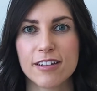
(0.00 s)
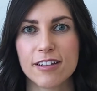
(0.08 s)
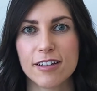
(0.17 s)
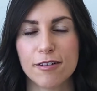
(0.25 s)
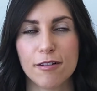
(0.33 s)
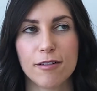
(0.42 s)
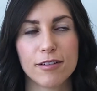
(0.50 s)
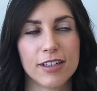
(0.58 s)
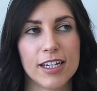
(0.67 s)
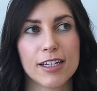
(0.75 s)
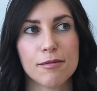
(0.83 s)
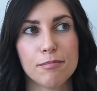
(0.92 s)

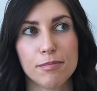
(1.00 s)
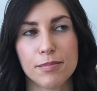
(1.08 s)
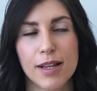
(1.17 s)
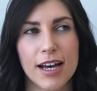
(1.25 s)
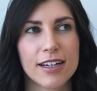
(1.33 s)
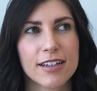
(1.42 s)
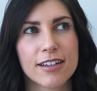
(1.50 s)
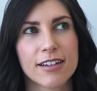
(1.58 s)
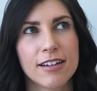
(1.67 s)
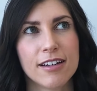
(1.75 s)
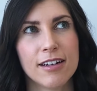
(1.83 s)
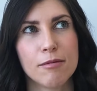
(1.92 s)
like
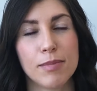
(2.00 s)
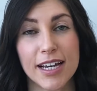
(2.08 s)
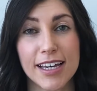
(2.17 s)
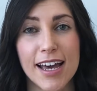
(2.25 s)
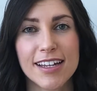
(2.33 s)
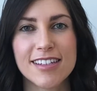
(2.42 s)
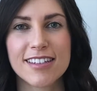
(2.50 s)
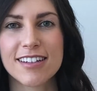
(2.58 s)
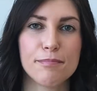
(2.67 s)
blackheads.